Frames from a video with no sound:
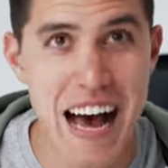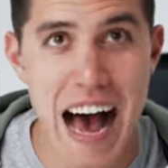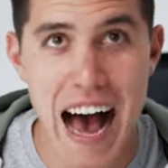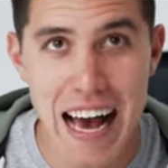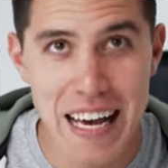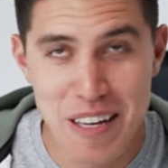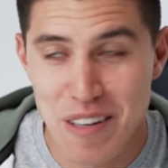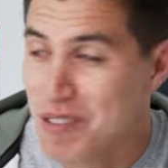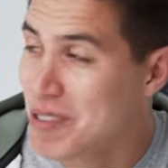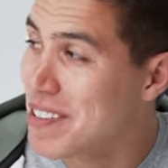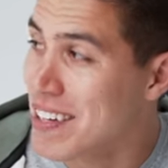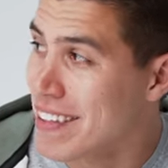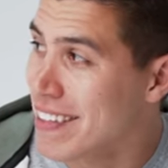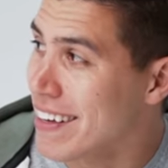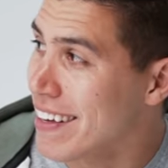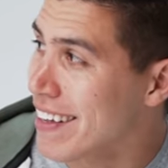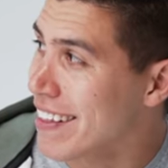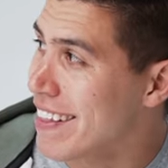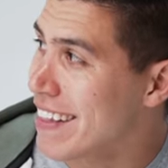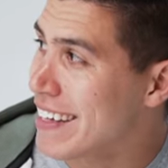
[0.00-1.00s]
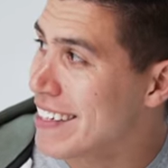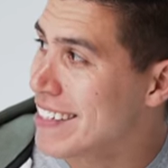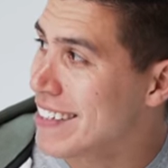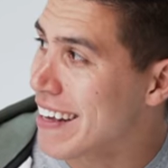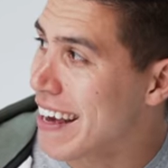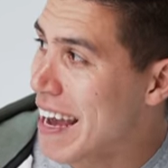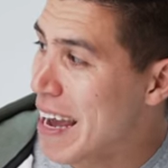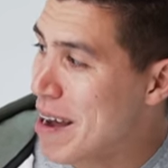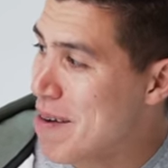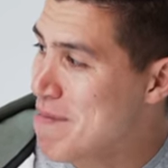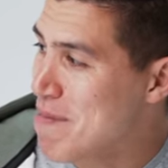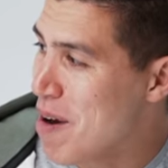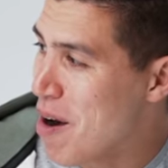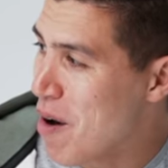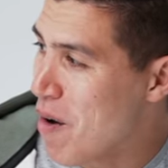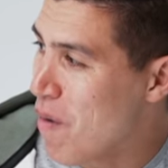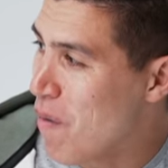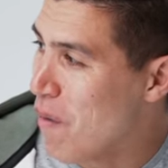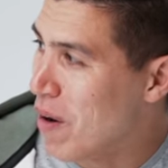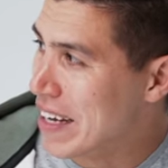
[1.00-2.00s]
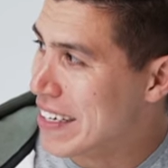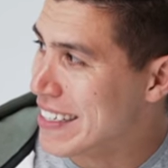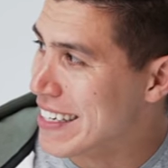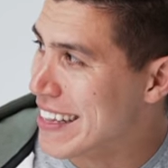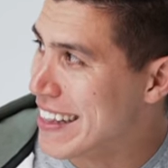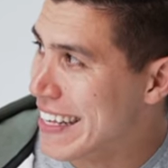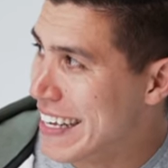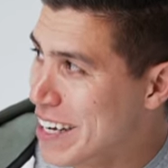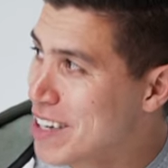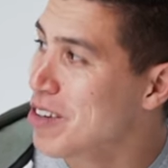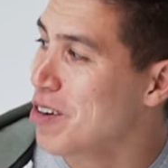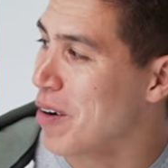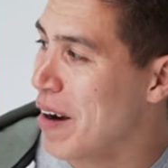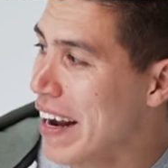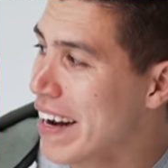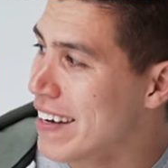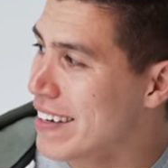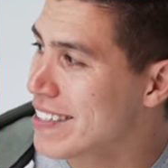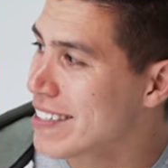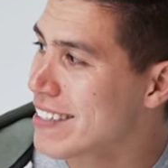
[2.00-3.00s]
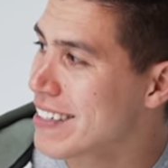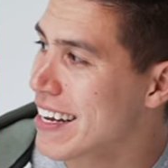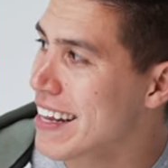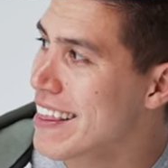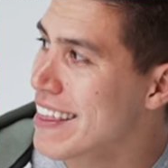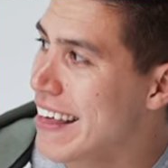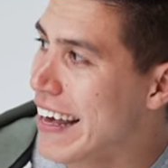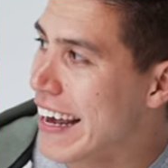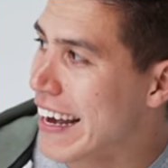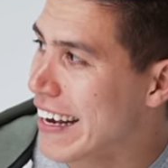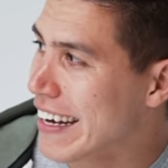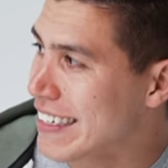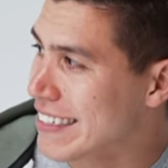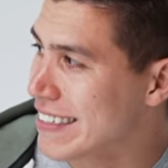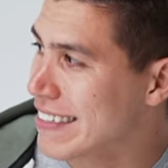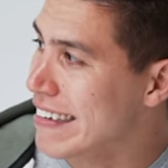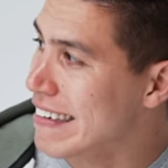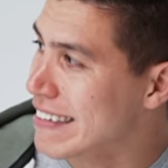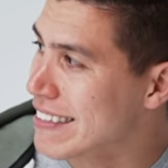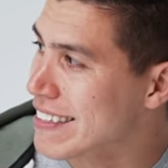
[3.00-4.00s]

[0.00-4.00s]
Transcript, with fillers: I used to think this game was the greatest thing since